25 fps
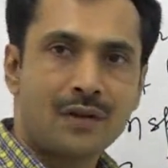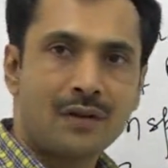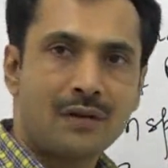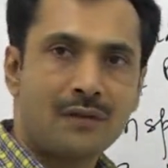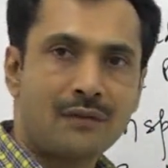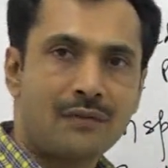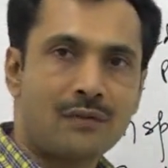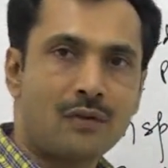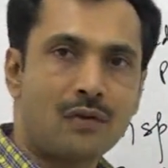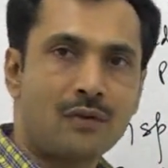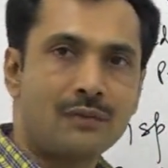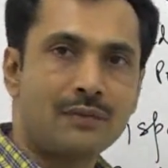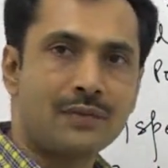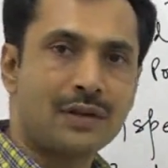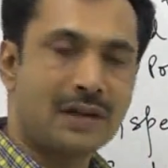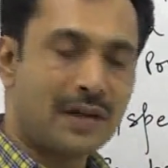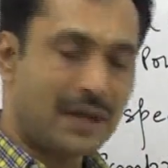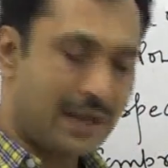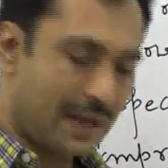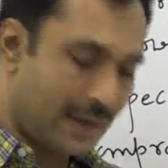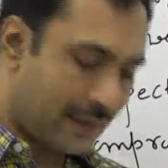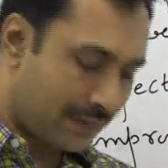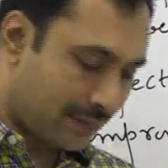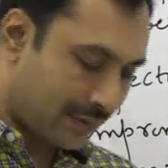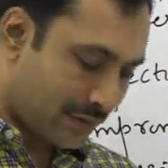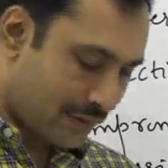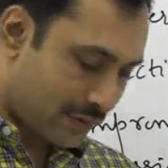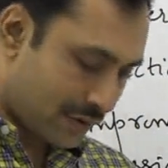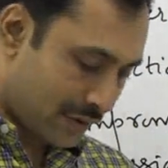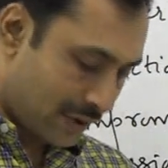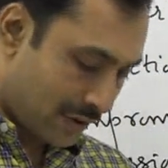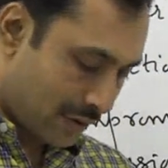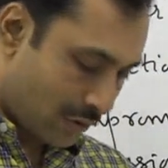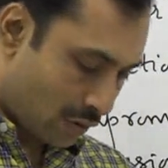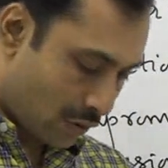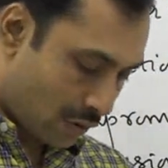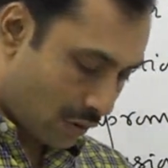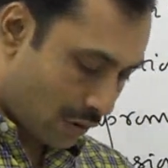from the
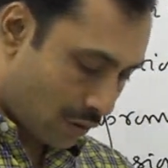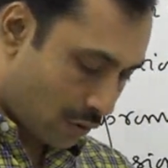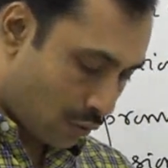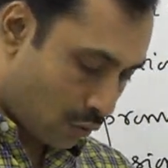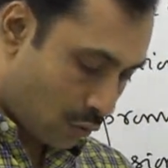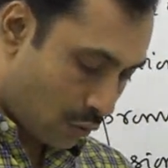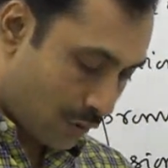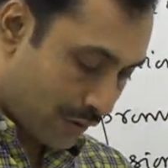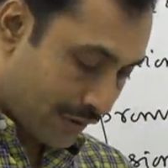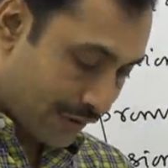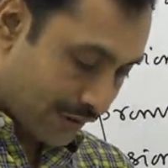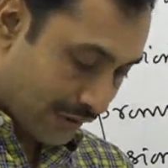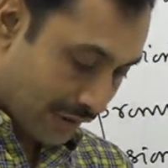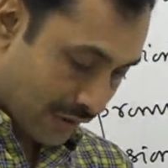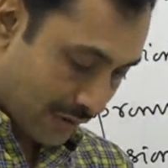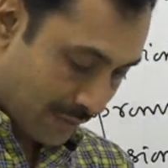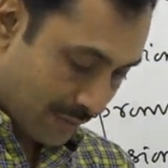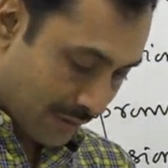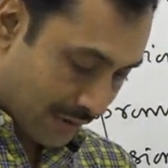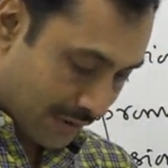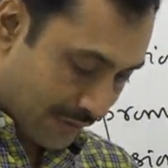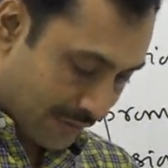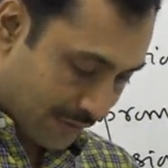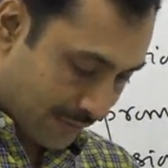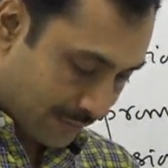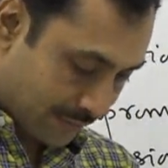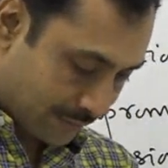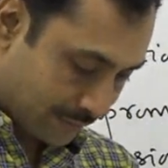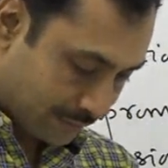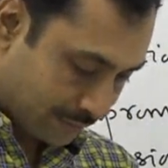existing or old syllables.